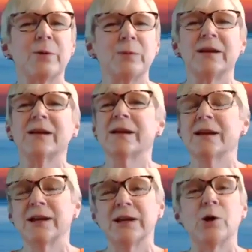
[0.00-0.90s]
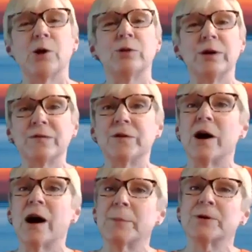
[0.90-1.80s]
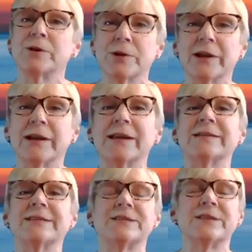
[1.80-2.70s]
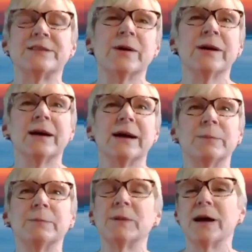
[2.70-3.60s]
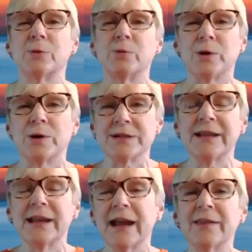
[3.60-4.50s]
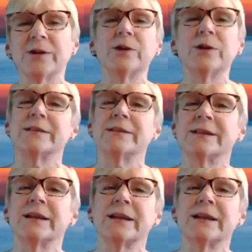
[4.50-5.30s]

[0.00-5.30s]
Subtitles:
We, you know, looked for opportunities to kind of work together and